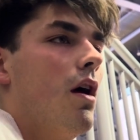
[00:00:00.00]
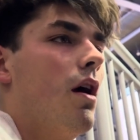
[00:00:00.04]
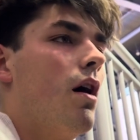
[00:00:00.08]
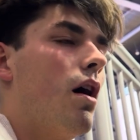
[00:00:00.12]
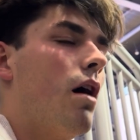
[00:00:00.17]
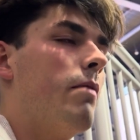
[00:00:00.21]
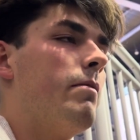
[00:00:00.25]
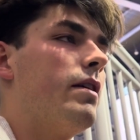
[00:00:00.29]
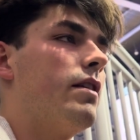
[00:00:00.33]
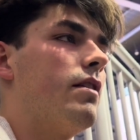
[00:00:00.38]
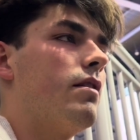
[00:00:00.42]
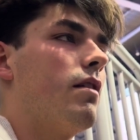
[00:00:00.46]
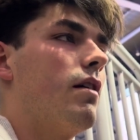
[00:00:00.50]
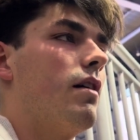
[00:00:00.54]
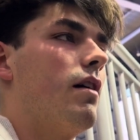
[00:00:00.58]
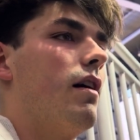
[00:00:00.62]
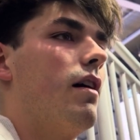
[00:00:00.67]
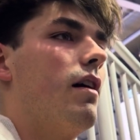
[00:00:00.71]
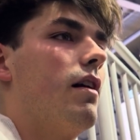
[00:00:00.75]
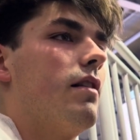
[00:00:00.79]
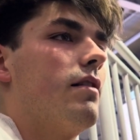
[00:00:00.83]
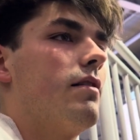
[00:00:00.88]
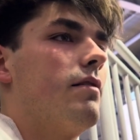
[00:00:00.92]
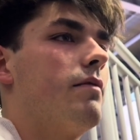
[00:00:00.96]
I mean,
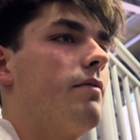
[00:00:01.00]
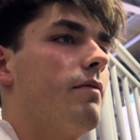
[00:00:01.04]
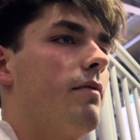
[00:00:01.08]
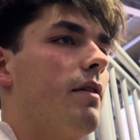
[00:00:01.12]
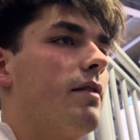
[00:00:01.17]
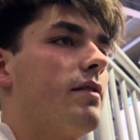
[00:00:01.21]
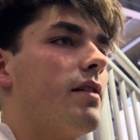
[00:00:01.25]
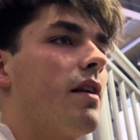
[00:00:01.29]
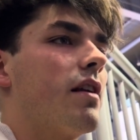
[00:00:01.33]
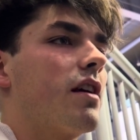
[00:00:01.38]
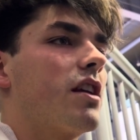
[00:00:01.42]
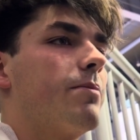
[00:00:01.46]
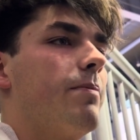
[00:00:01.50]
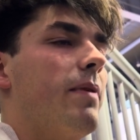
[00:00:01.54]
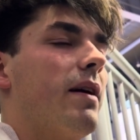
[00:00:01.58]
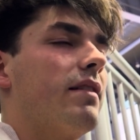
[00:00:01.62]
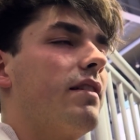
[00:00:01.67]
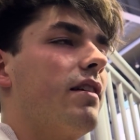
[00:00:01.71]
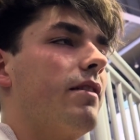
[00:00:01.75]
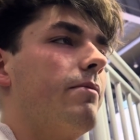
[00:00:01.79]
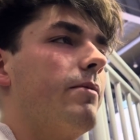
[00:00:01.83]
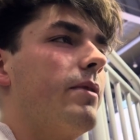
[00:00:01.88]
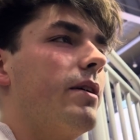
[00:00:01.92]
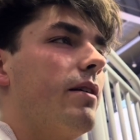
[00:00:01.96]
it's
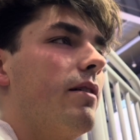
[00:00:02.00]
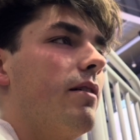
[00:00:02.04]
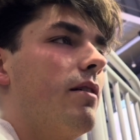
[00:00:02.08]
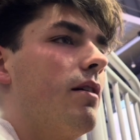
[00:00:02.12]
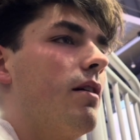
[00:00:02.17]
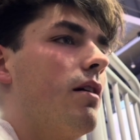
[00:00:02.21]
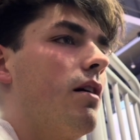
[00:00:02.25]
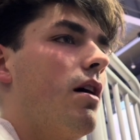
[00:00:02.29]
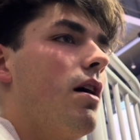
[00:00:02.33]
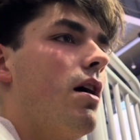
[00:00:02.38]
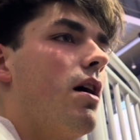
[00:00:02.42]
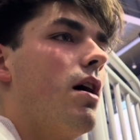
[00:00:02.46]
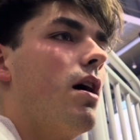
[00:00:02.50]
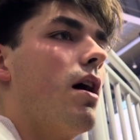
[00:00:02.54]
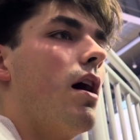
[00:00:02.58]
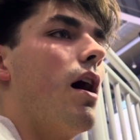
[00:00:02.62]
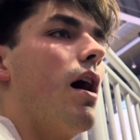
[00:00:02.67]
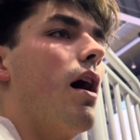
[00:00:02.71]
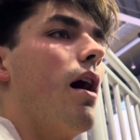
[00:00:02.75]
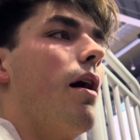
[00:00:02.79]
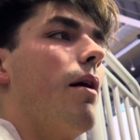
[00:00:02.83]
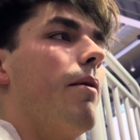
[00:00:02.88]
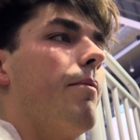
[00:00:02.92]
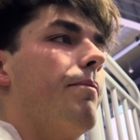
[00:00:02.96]
unexpected, but
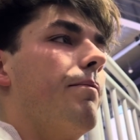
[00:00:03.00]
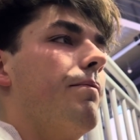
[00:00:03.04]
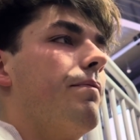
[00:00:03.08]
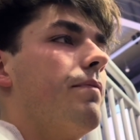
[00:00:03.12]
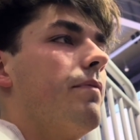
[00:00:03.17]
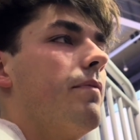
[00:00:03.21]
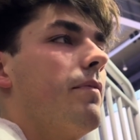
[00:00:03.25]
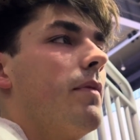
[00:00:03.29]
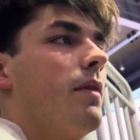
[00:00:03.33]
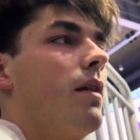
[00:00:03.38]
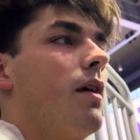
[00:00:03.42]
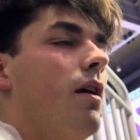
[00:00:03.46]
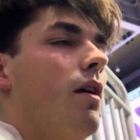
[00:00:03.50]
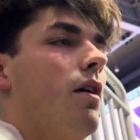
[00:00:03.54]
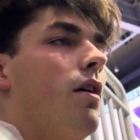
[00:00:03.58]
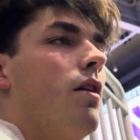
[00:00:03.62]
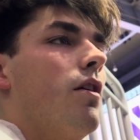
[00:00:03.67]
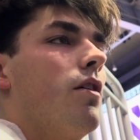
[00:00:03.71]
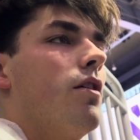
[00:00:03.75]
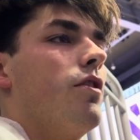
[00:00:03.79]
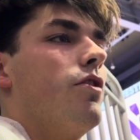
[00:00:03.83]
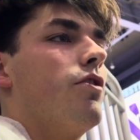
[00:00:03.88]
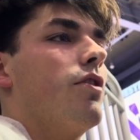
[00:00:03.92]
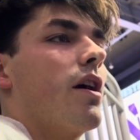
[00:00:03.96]

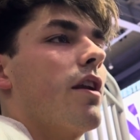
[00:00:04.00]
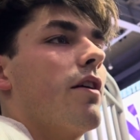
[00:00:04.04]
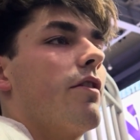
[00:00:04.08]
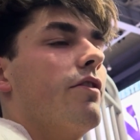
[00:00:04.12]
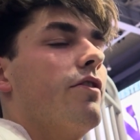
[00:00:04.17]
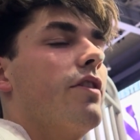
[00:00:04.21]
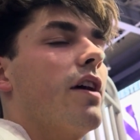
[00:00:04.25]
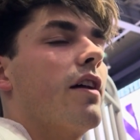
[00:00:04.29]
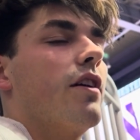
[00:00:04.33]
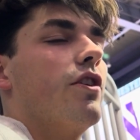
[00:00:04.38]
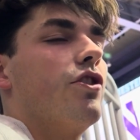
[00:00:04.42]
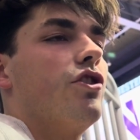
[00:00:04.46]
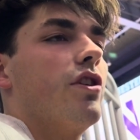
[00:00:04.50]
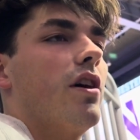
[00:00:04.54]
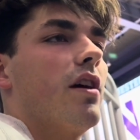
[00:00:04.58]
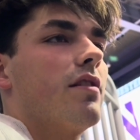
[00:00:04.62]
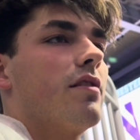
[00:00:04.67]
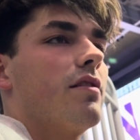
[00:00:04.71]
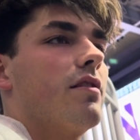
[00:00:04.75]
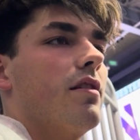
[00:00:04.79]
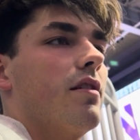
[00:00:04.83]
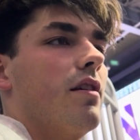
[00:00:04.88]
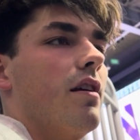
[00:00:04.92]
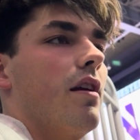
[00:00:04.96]
you gotta
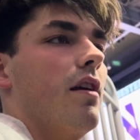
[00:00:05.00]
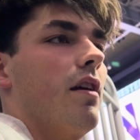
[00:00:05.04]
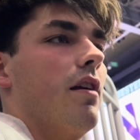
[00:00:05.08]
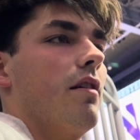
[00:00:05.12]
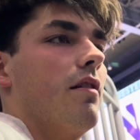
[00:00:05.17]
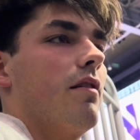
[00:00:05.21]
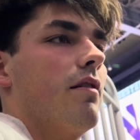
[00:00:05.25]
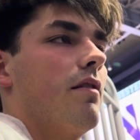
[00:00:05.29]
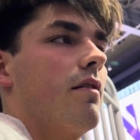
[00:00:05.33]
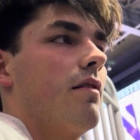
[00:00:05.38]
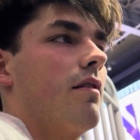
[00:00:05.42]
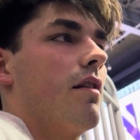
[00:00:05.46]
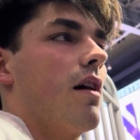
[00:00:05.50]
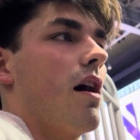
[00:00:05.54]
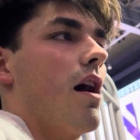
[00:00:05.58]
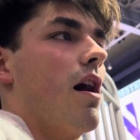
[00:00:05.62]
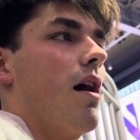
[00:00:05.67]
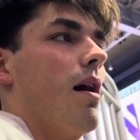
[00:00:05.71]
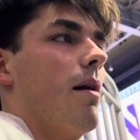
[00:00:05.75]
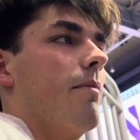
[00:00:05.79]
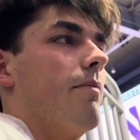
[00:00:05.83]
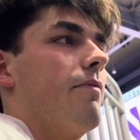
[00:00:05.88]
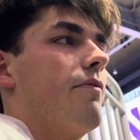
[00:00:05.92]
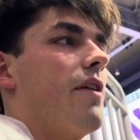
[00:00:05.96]
adjust
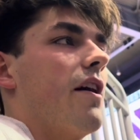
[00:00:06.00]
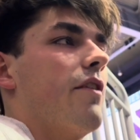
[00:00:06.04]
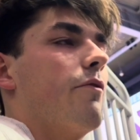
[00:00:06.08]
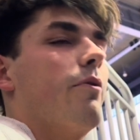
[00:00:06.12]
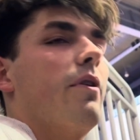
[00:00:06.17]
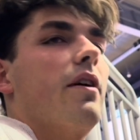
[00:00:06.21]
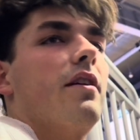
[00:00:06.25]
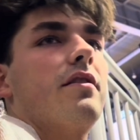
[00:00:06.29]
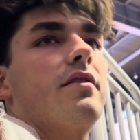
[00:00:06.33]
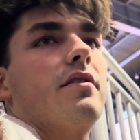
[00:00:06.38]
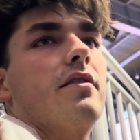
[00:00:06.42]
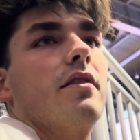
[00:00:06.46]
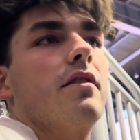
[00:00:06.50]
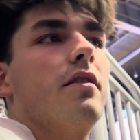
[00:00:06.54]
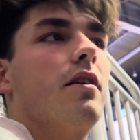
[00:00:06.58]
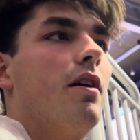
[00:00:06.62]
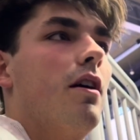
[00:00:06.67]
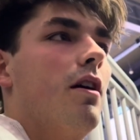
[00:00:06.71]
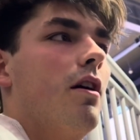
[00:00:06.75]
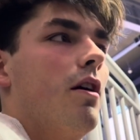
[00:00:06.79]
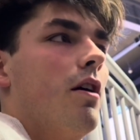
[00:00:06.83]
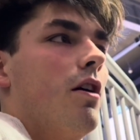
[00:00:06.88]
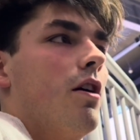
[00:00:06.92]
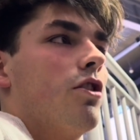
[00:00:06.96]
and find ways to
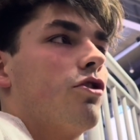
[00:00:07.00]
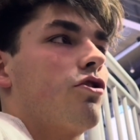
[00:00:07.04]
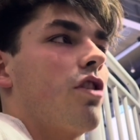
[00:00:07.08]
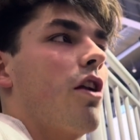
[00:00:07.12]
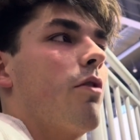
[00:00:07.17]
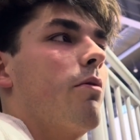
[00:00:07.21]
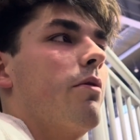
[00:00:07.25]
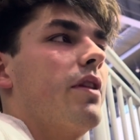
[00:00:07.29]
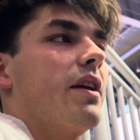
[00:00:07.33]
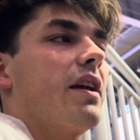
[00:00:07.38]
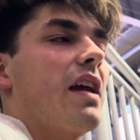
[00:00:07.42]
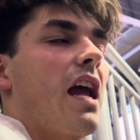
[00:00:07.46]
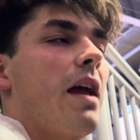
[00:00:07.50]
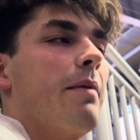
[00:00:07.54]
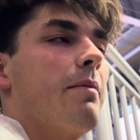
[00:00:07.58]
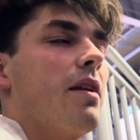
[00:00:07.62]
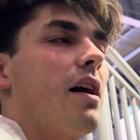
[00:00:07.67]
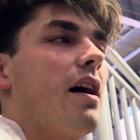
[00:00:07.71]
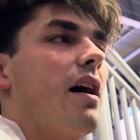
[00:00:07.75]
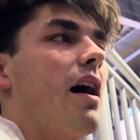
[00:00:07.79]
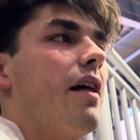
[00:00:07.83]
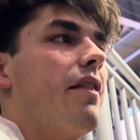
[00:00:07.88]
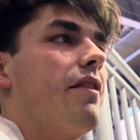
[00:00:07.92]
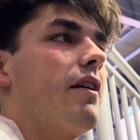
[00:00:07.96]
try to win the game. And
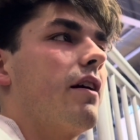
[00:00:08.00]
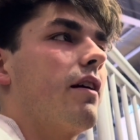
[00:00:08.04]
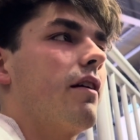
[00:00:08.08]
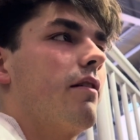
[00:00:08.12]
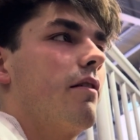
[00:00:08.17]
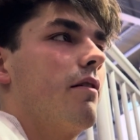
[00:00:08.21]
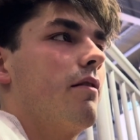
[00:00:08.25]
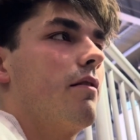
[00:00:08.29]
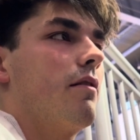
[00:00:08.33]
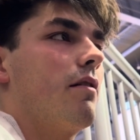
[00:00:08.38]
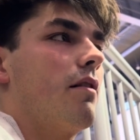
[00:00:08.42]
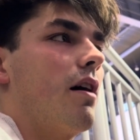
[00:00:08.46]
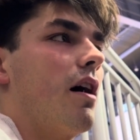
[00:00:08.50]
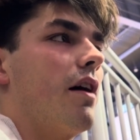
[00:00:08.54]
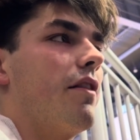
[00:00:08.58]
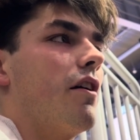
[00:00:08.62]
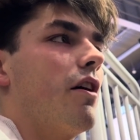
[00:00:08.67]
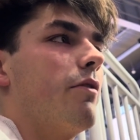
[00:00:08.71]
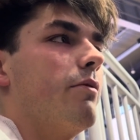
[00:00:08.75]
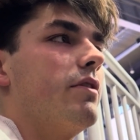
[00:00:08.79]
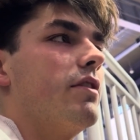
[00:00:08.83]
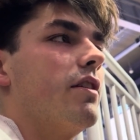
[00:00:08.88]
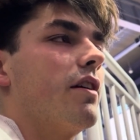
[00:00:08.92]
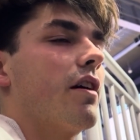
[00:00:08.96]
I
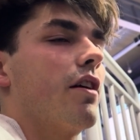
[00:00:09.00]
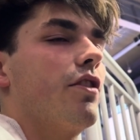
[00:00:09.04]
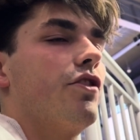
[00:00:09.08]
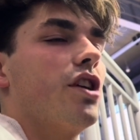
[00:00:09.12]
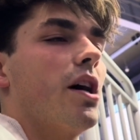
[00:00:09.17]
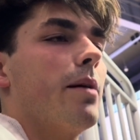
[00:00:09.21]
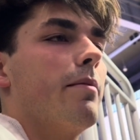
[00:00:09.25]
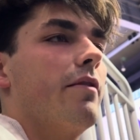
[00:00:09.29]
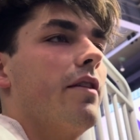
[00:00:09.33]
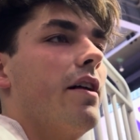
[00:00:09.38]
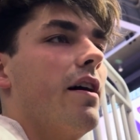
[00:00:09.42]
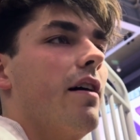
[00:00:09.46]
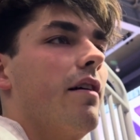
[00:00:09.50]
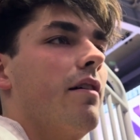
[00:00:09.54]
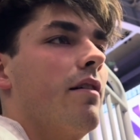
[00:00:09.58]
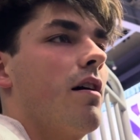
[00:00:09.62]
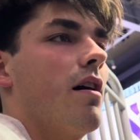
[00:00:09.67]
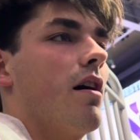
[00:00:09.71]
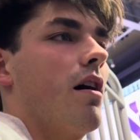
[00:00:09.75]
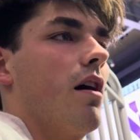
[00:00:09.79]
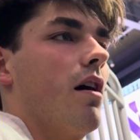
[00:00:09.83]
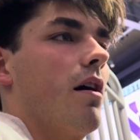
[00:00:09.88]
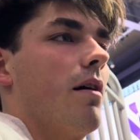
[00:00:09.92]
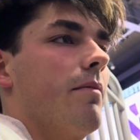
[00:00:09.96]
thought we did a good job of that,
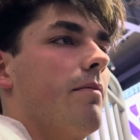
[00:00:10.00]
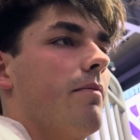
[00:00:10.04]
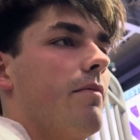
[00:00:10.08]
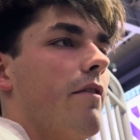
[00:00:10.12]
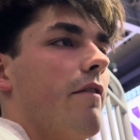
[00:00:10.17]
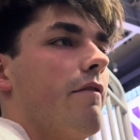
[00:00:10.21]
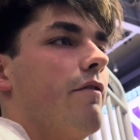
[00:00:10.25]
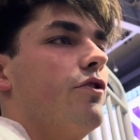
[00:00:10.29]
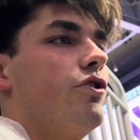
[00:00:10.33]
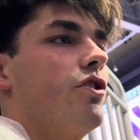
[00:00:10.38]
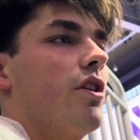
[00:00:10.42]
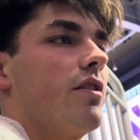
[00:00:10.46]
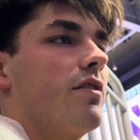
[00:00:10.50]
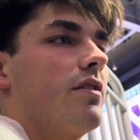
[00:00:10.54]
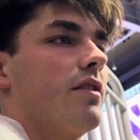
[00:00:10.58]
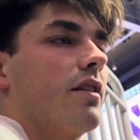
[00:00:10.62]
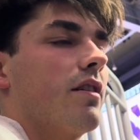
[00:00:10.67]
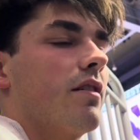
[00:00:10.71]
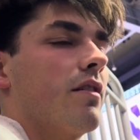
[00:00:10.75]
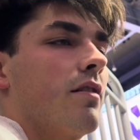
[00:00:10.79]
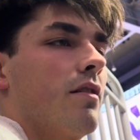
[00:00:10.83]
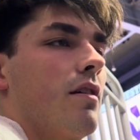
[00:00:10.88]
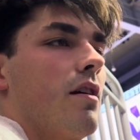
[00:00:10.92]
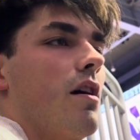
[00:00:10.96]
of
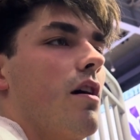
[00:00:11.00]
adjusting.